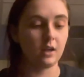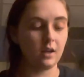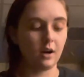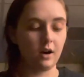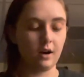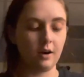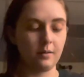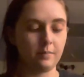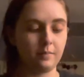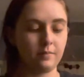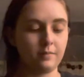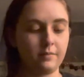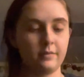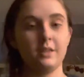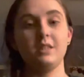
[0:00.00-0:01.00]
um,
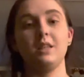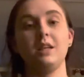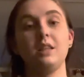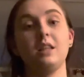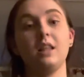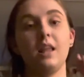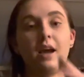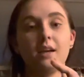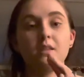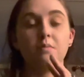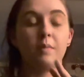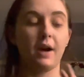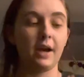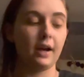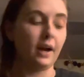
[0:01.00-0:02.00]
it's like the last
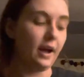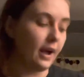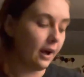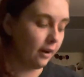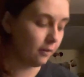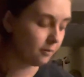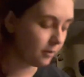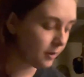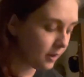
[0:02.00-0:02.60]
bag I have.